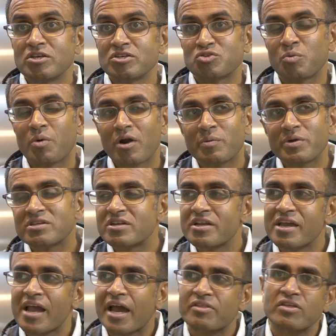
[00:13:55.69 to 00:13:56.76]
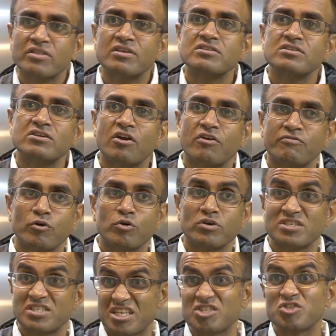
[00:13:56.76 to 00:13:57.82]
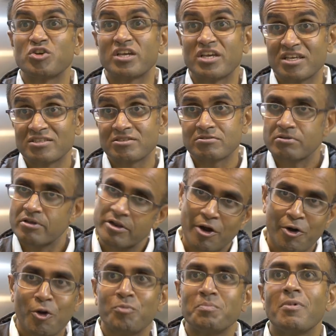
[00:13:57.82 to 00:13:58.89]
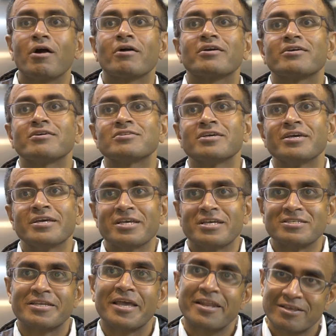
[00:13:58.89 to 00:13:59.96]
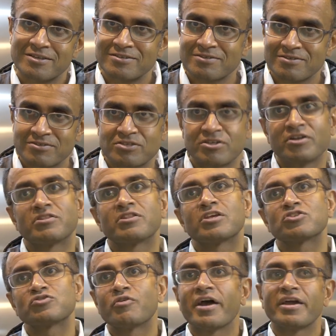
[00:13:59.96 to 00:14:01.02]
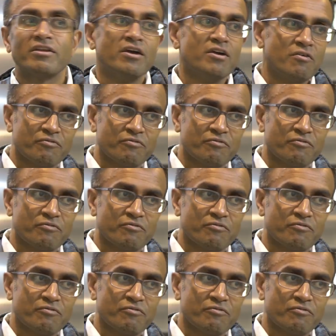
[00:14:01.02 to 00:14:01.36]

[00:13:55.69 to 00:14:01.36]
So where are we today? I think this year our focus is, is in our home market, is getting certain things right,